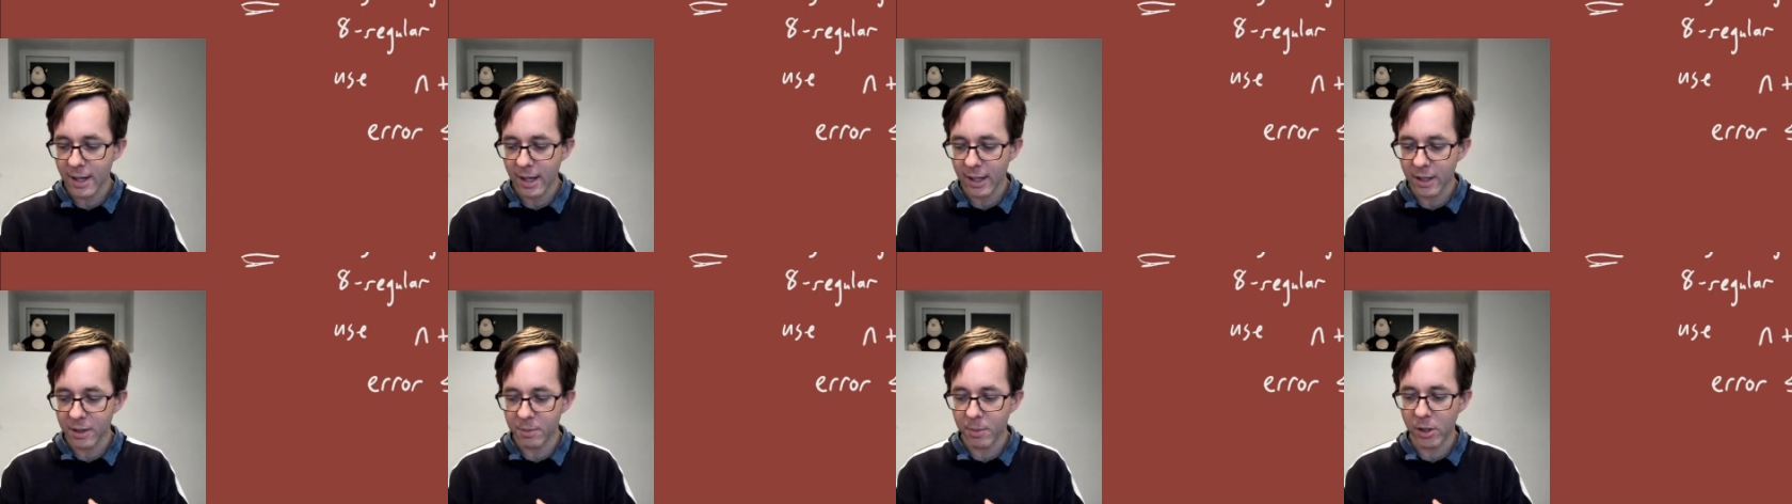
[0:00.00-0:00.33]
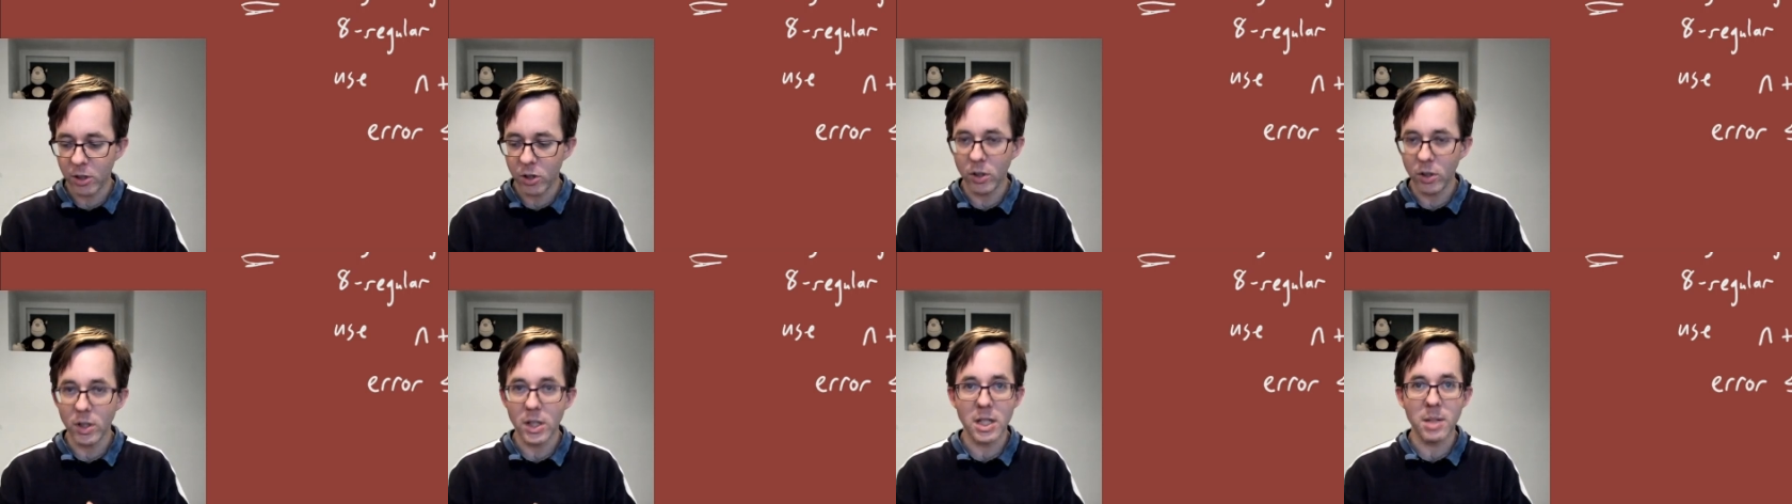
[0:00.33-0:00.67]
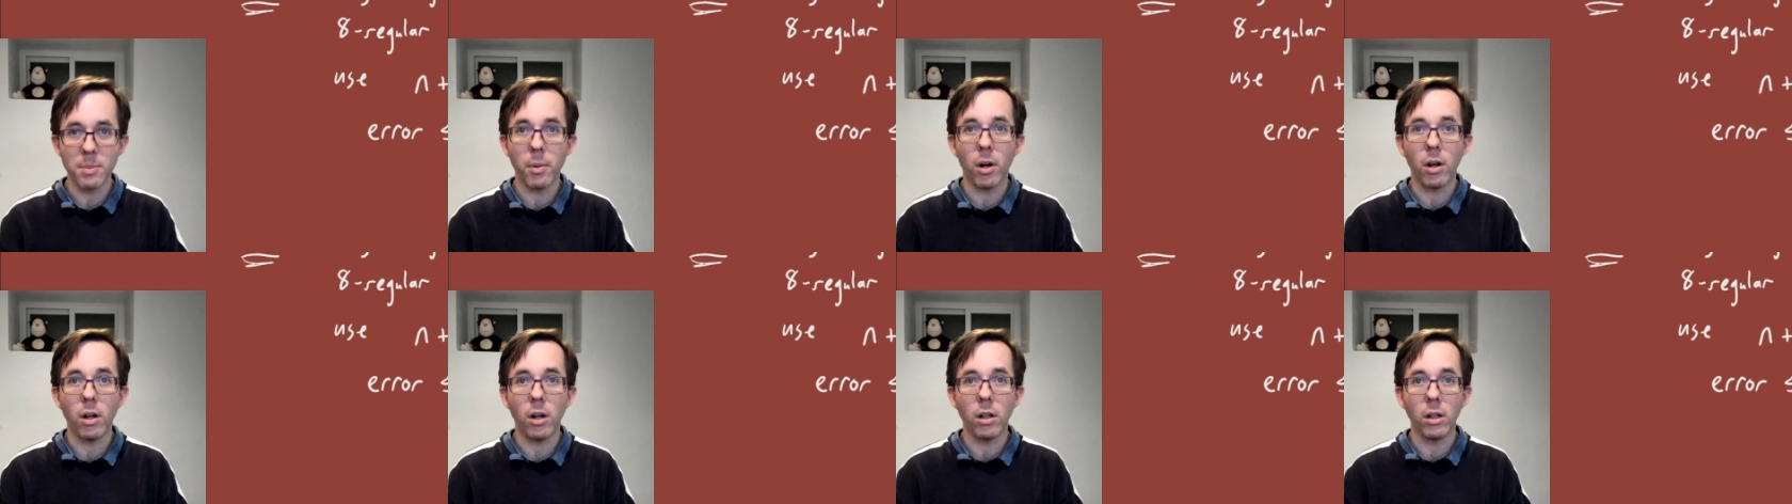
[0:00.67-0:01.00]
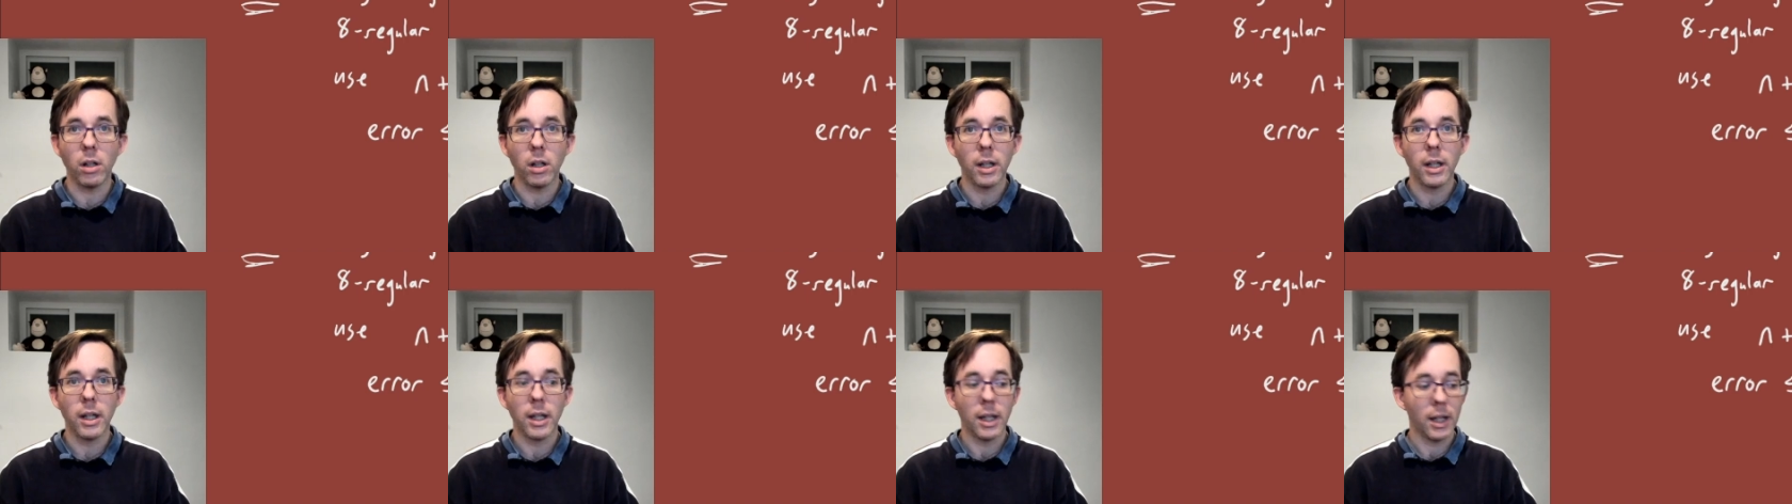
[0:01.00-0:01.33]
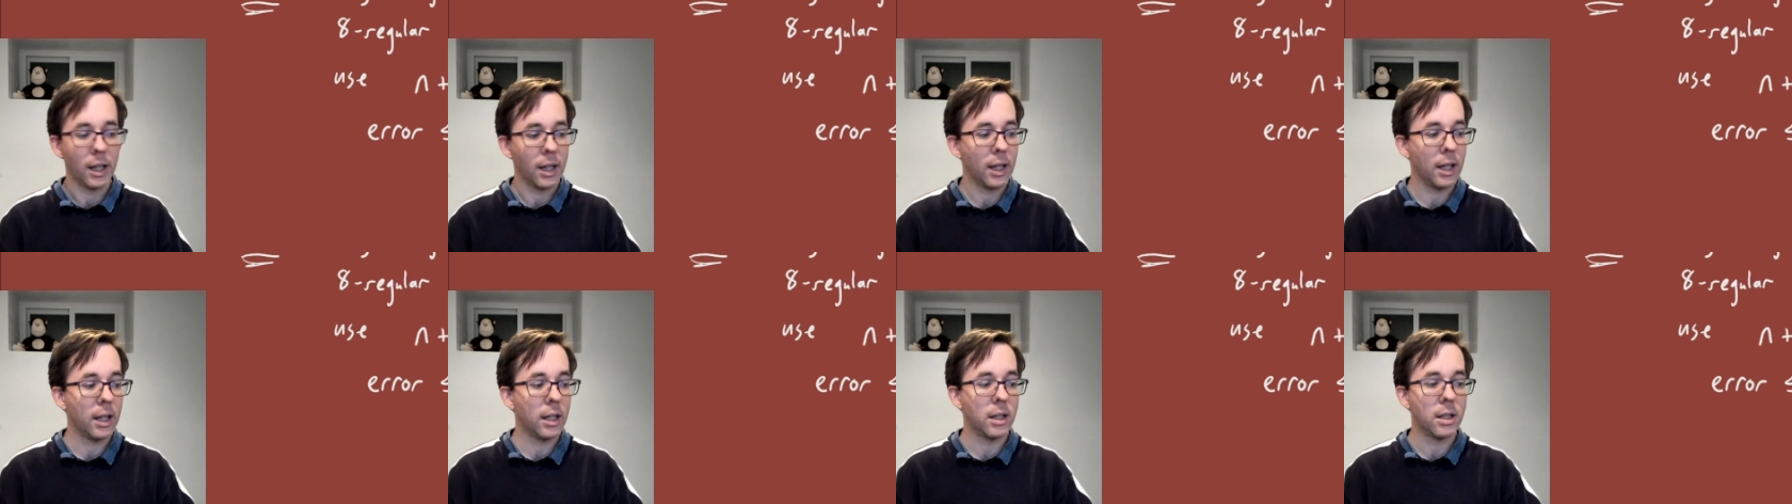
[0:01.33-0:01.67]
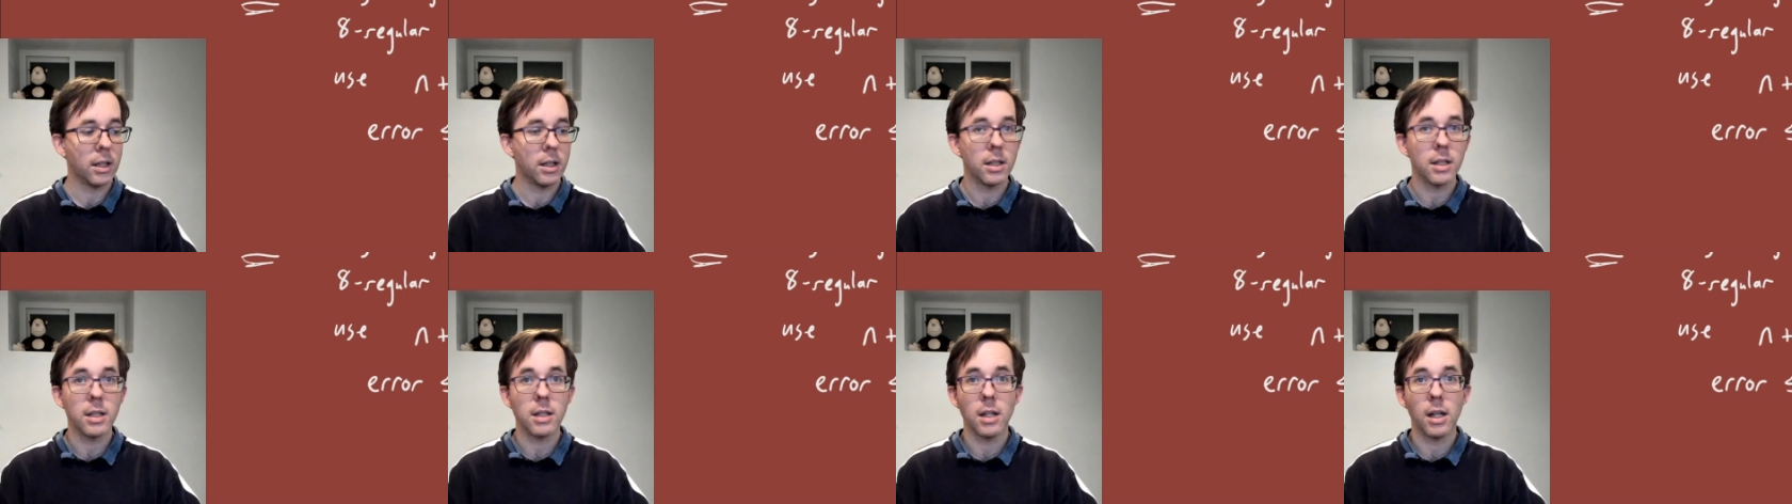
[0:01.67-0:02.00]
exponentially small
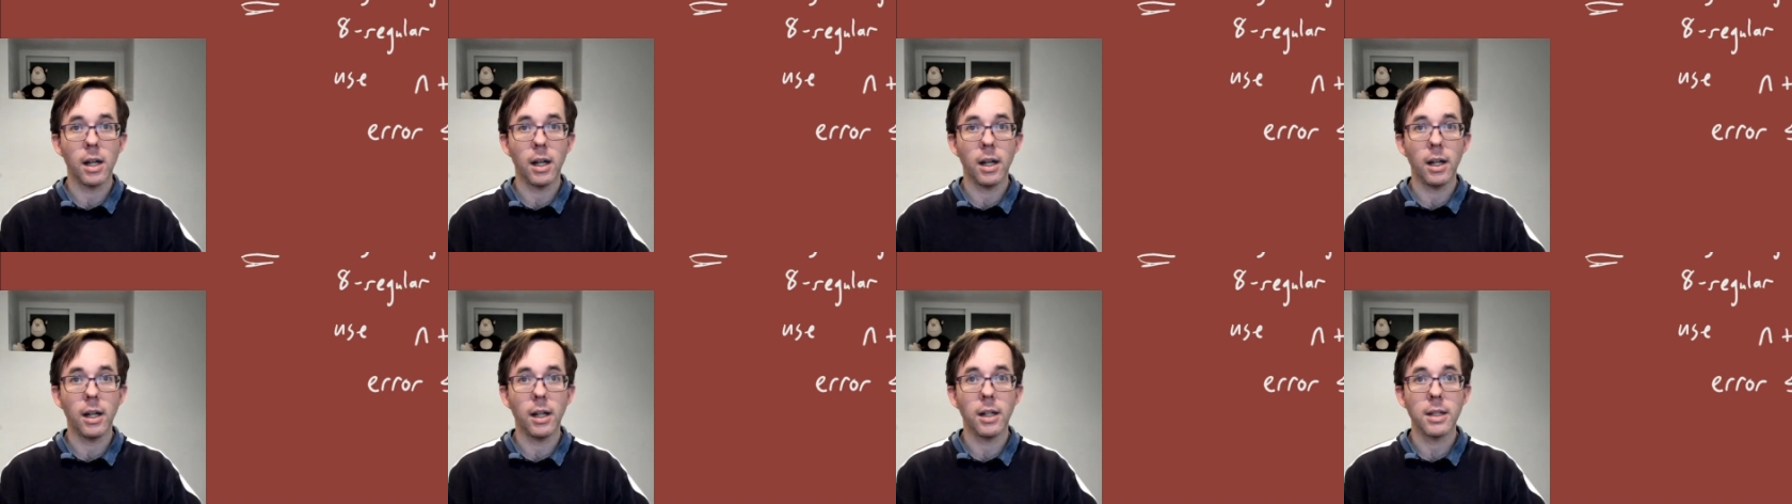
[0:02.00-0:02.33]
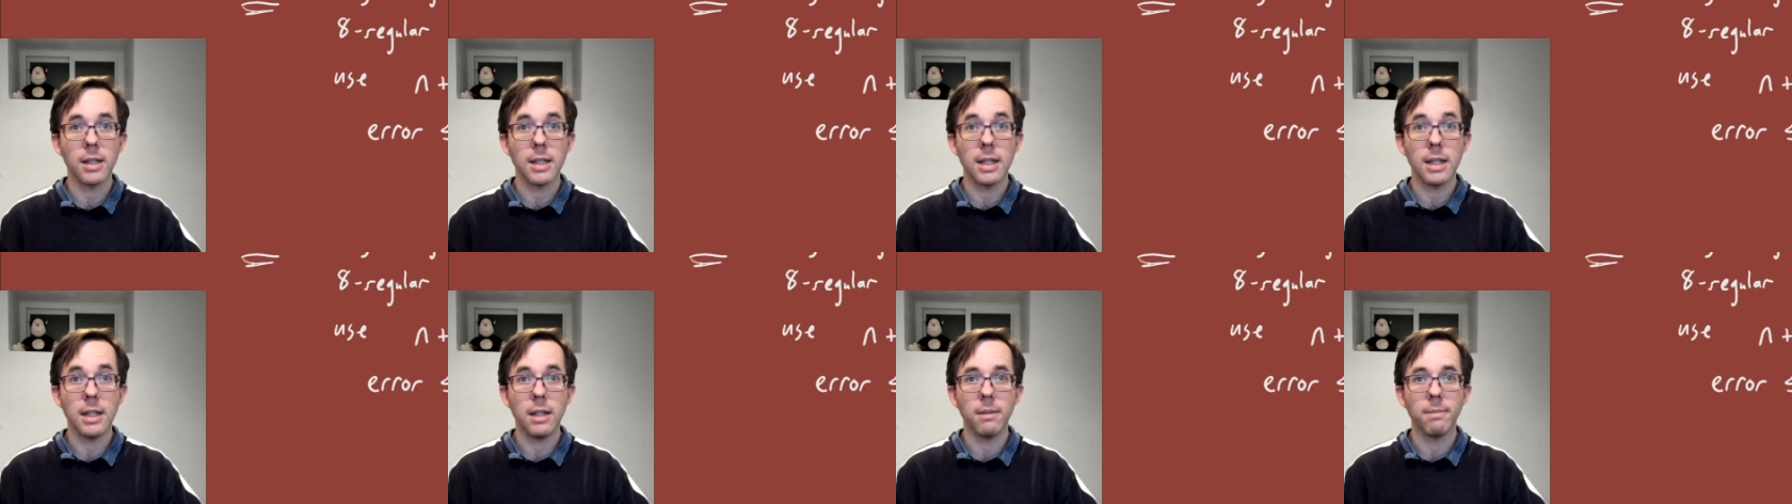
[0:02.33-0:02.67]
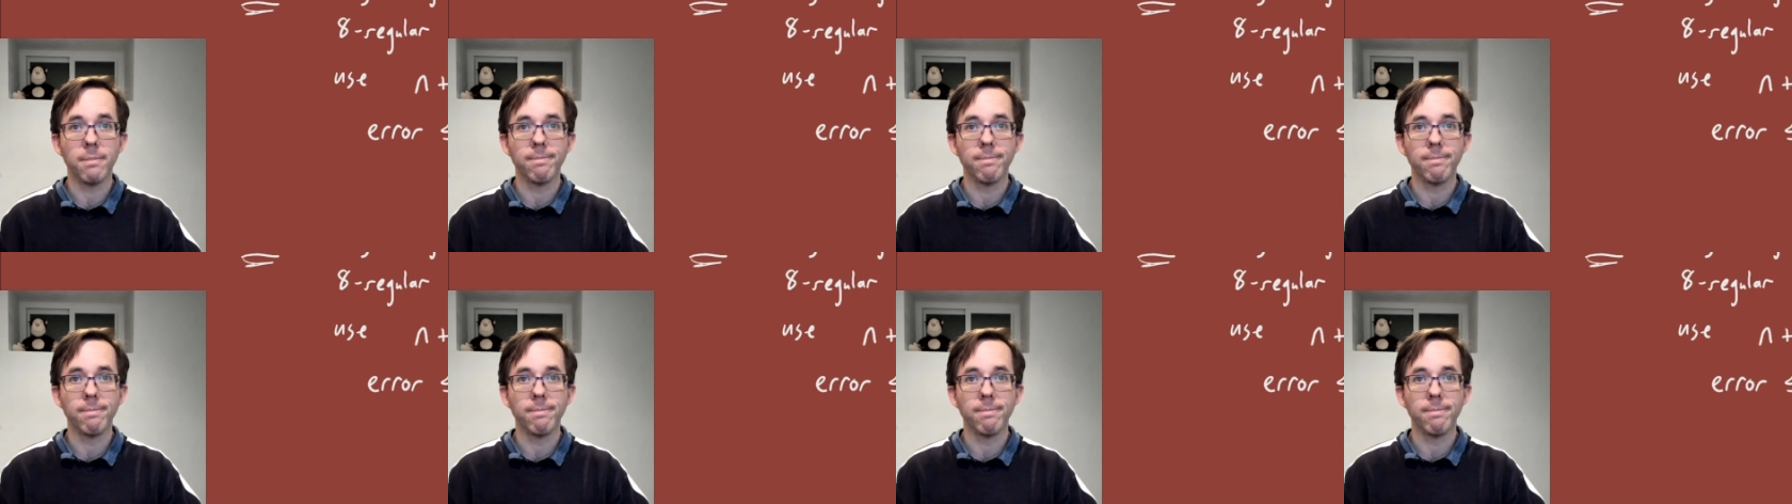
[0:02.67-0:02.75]
in t.